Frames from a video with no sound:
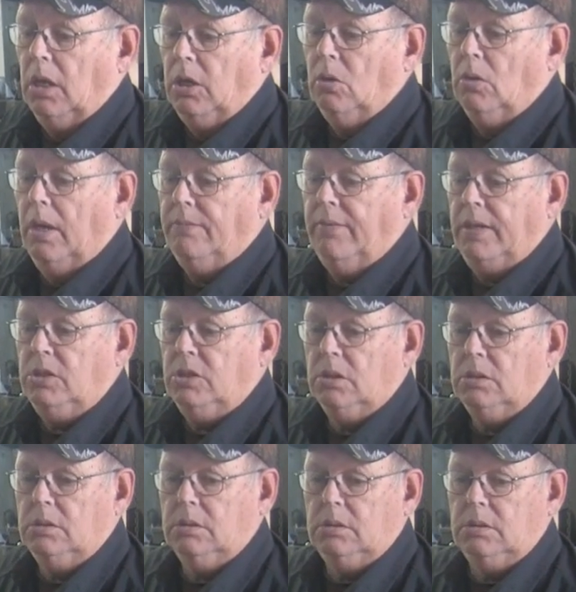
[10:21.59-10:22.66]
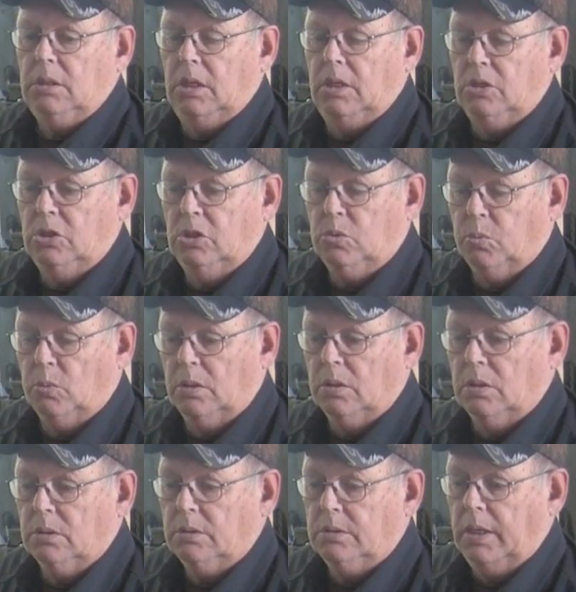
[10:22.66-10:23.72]
You have engines in this
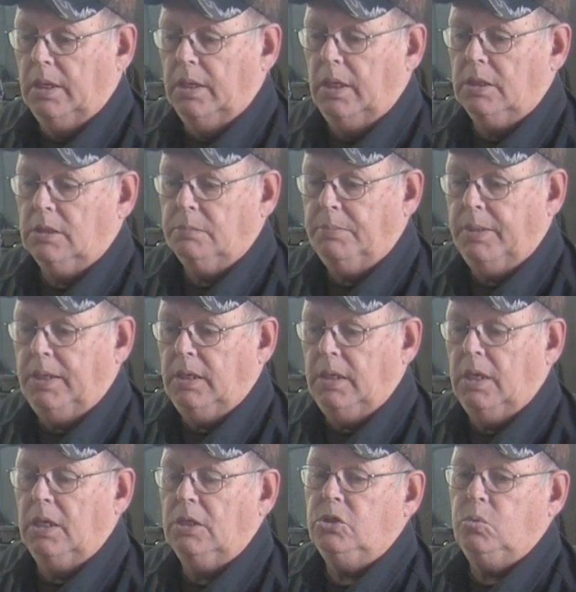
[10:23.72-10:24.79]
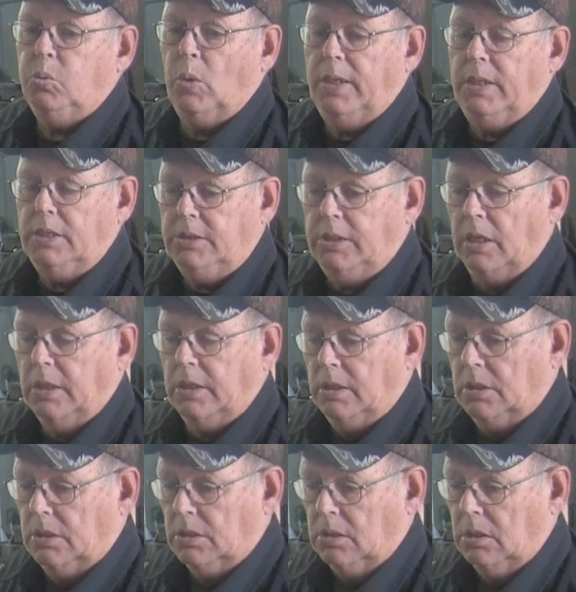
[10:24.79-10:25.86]
world that has many as 20
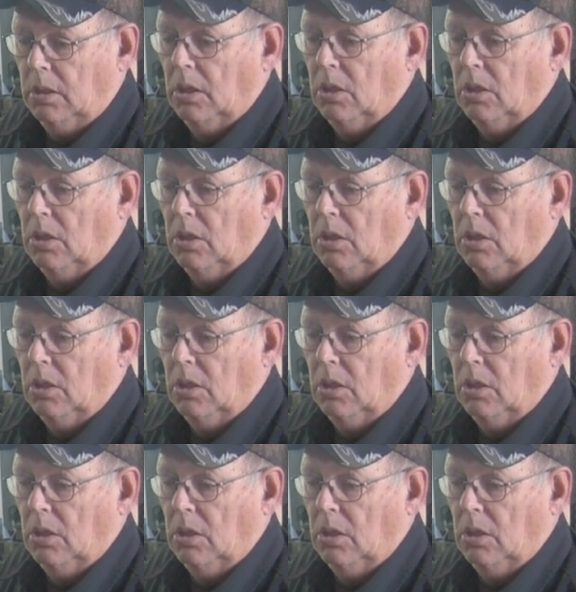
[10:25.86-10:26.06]
cylinders.